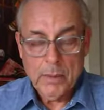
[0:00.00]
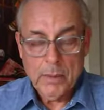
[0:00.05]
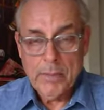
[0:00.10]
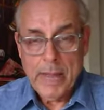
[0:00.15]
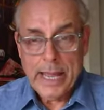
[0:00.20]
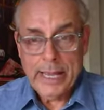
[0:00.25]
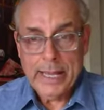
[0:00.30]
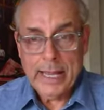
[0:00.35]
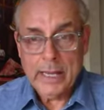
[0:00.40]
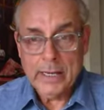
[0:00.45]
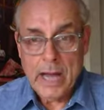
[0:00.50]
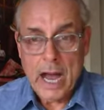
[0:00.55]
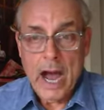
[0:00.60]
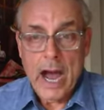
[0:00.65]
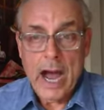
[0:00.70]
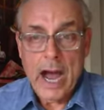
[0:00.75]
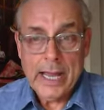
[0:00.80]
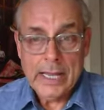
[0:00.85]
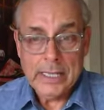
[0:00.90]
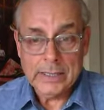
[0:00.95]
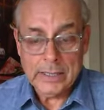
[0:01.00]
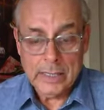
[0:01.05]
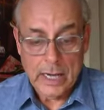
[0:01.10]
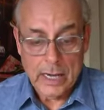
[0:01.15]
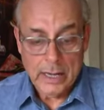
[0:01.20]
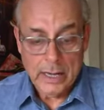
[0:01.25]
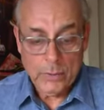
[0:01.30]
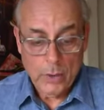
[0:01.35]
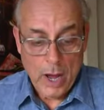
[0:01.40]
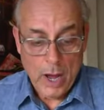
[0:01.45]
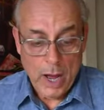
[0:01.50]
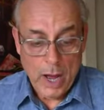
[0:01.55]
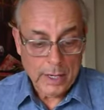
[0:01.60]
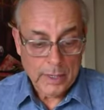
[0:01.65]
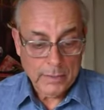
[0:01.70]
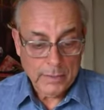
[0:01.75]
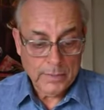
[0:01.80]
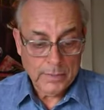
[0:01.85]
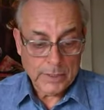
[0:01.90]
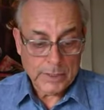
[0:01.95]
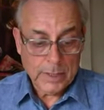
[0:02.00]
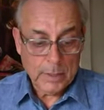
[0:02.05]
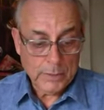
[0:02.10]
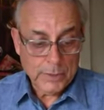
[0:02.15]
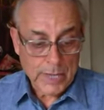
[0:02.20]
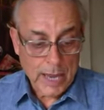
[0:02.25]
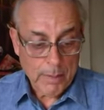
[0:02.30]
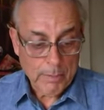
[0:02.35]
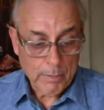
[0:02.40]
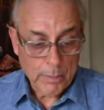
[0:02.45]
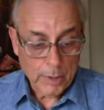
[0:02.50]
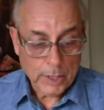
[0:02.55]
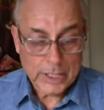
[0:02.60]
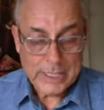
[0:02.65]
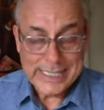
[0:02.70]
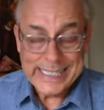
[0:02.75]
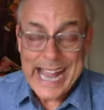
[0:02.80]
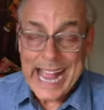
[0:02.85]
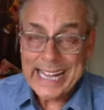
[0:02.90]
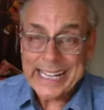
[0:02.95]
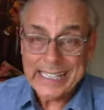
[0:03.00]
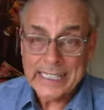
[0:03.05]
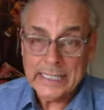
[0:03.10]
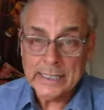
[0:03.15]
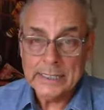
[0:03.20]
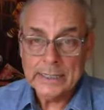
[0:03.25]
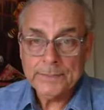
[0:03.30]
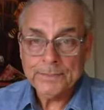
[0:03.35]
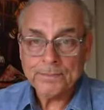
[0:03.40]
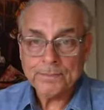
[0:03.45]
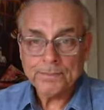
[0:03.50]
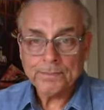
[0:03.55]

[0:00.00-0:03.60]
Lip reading: making highs on September 2nd.